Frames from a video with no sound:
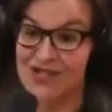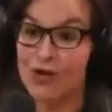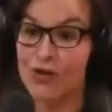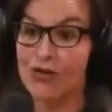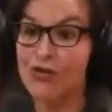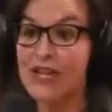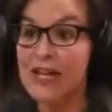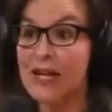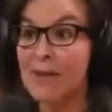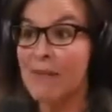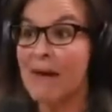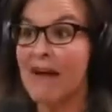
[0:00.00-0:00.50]
So
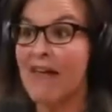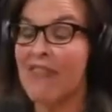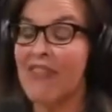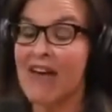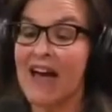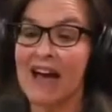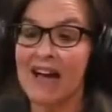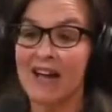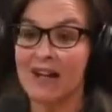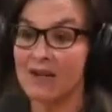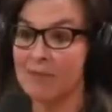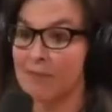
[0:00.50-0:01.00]
think about
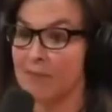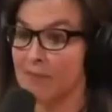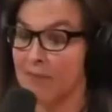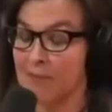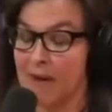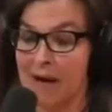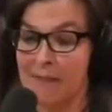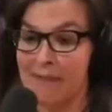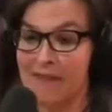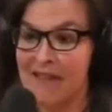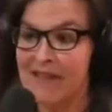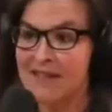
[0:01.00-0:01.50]
that. And
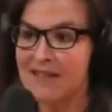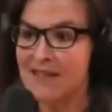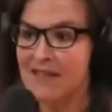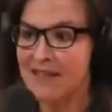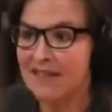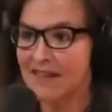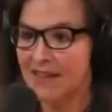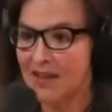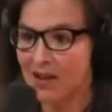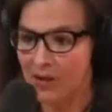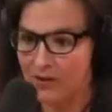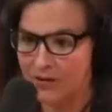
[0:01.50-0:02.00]
I mean, that's
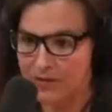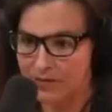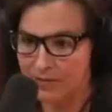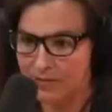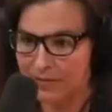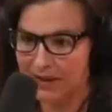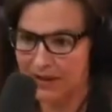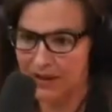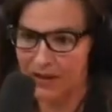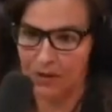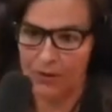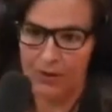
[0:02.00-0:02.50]
like the
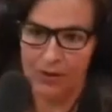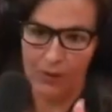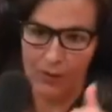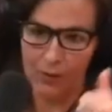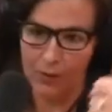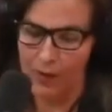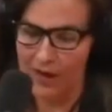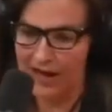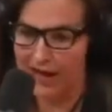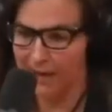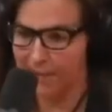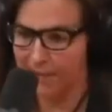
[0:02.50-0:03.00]
ultimate
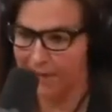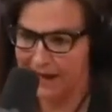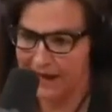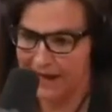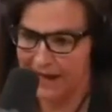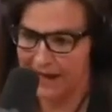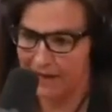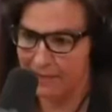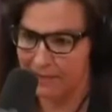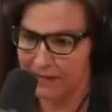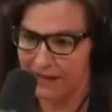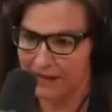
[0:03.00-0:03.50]
going way
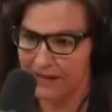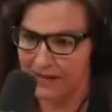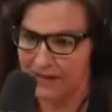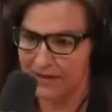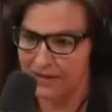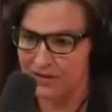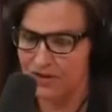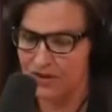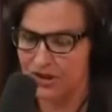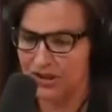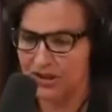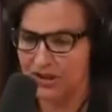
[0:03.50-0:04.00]
back
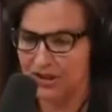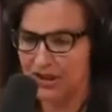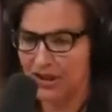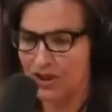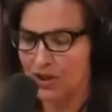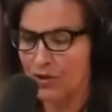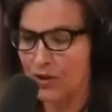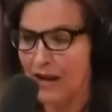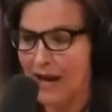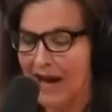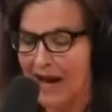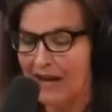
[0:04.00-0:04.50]
biology.
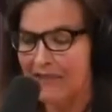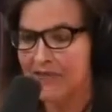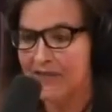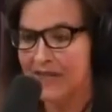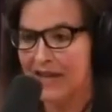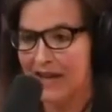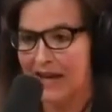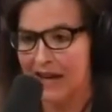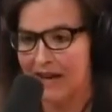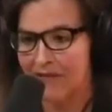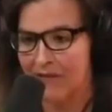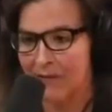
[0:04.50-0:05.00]
Like you have to
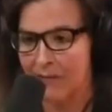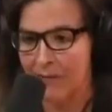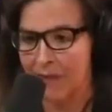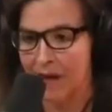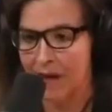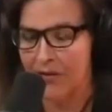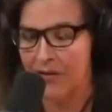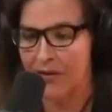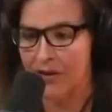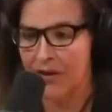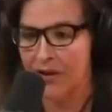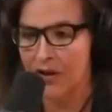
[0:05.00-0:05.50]
have a
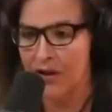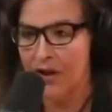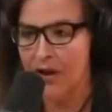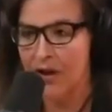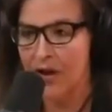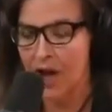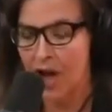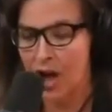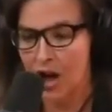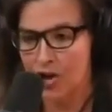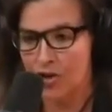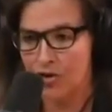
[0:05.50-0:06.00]
mother,
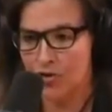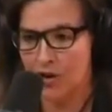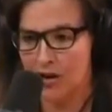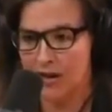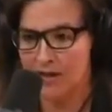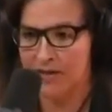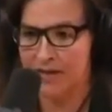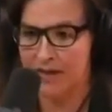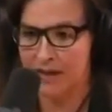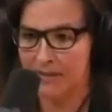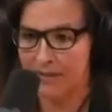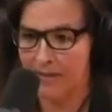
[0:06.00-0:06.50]
a
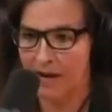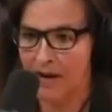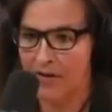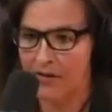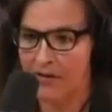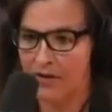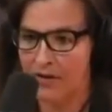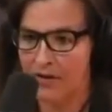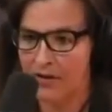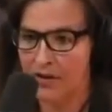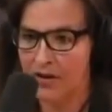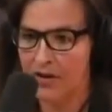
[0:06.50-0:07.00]
trusting
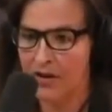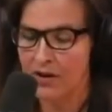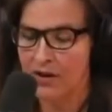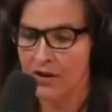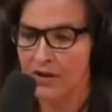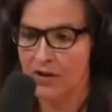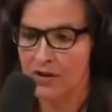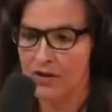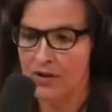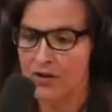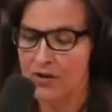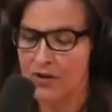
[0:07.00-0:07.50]
mother
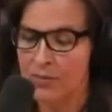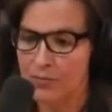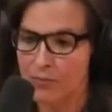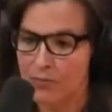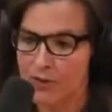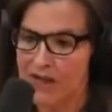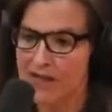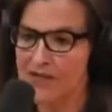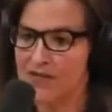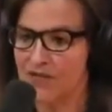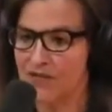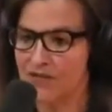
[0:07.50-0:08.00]
to
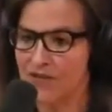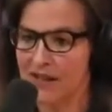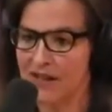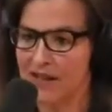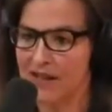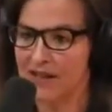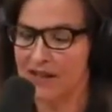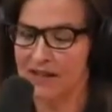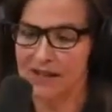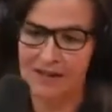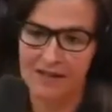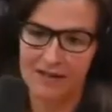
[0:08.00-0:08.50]

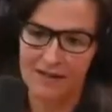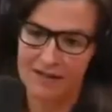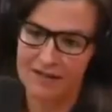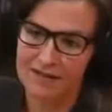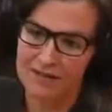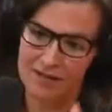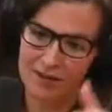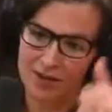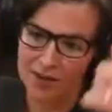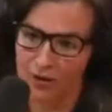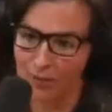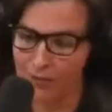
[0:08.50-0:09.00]
breastfeed in,
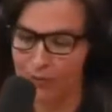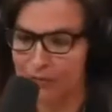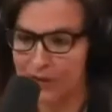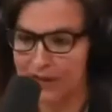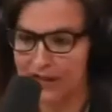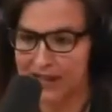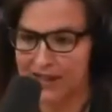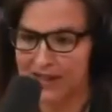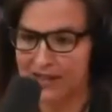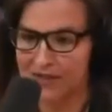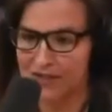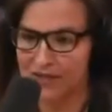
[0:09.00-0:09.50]

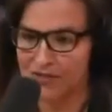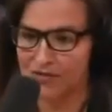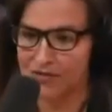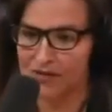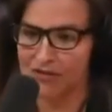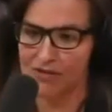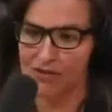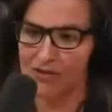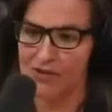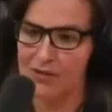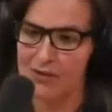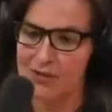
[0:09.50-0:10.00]
prehistory,
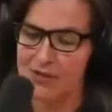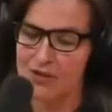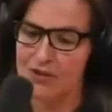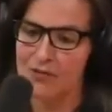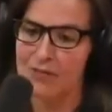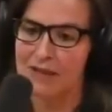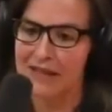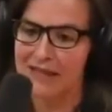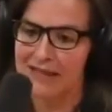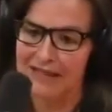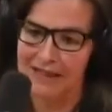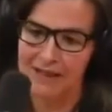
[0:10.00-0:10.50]
or otherwise
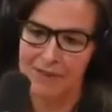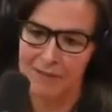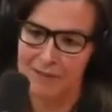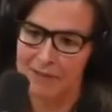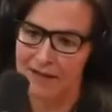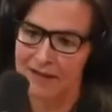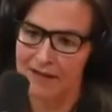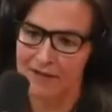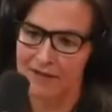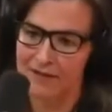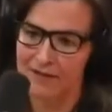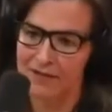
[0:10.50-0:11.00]
you'd be
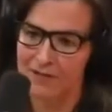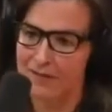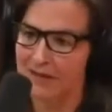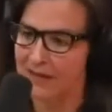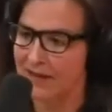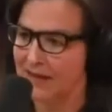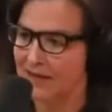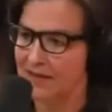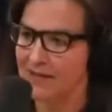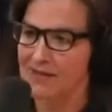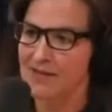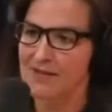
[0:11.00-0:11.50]

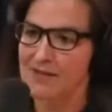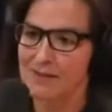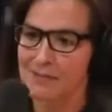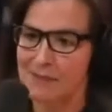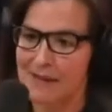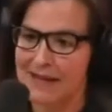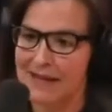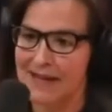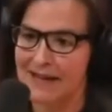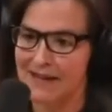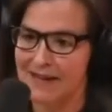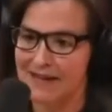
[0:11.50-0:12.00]
like, this is a
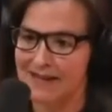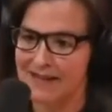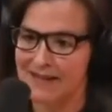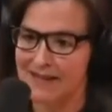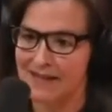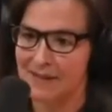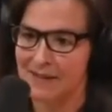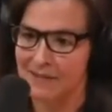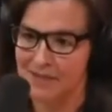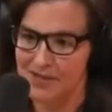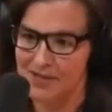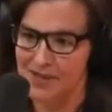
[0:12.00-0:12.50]
bad
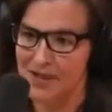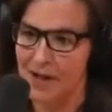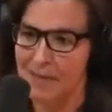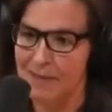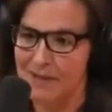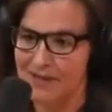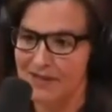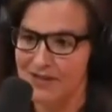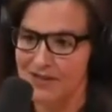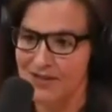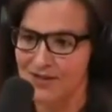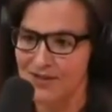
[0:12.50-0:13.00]
idea. I'm
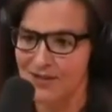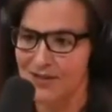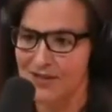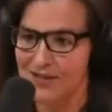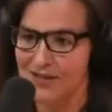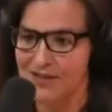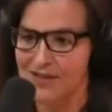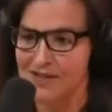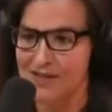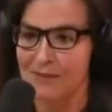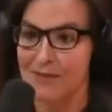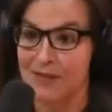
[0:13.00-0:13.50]
stopping to do
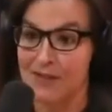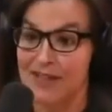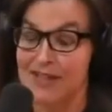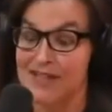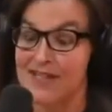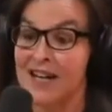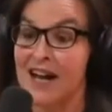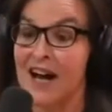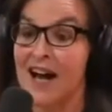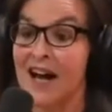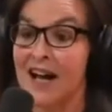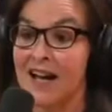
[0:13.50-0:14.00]
this. I'm going to
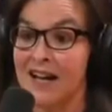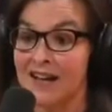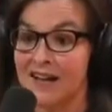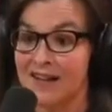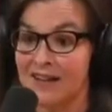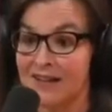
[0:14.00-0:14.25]
die.